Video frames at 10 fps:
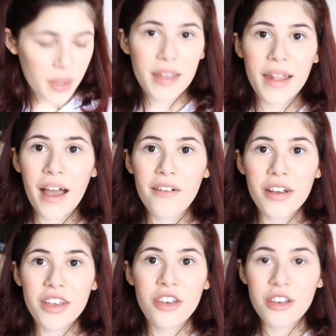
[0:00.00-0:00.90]
And now
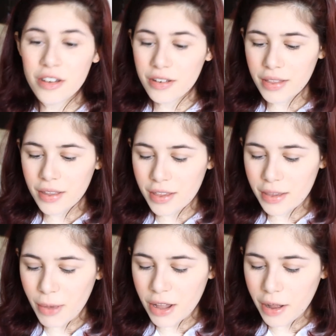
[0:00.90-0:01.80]
cue the
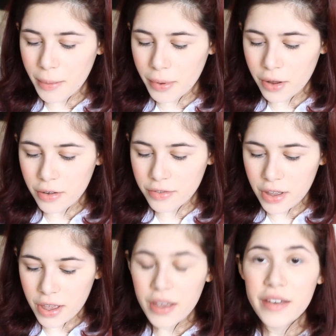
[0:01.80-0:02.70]
sped up of
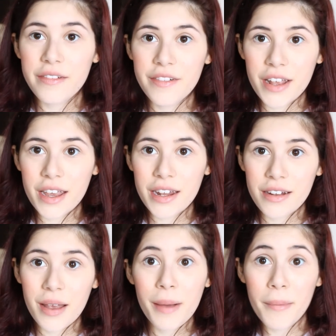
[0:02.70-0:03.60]
filling in
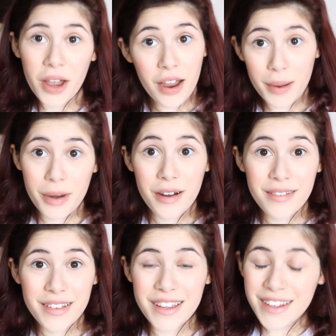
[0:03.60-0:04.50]
my eyebrows.